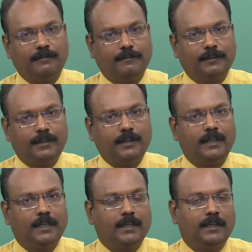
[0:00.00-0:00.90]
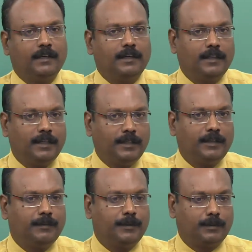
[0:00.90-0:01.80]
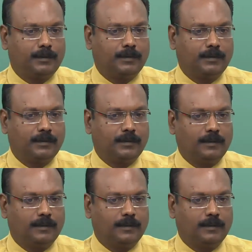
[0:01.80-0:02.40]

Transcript: for interviews.